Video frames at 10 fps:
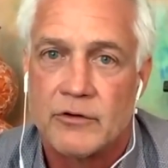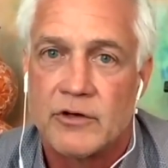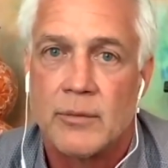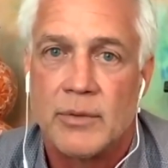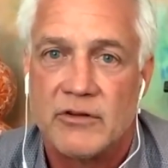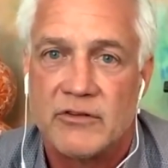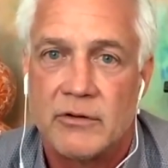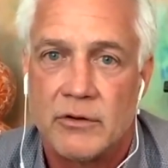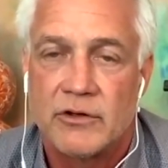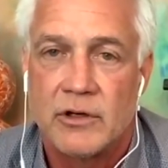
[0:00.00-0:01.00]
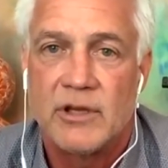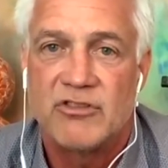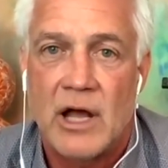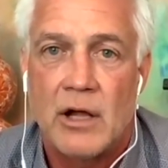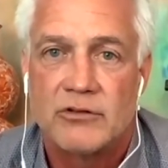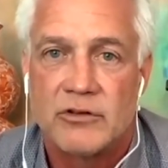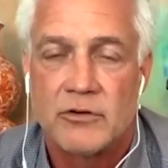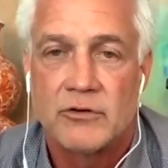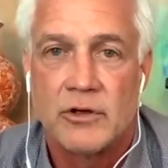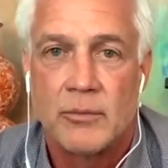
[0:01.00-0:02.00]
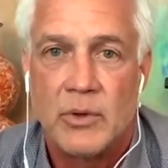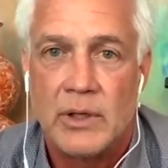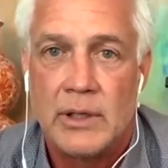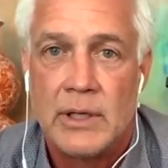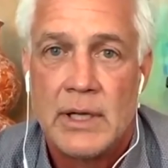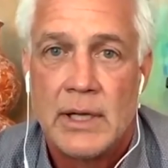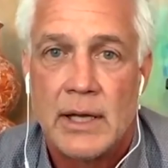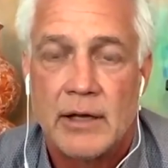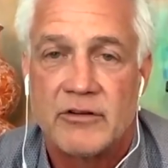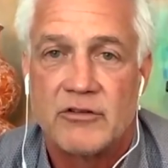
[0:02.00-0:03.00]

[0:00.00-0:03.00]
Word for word: there's going to be there's going to be challenges there's going to be uh,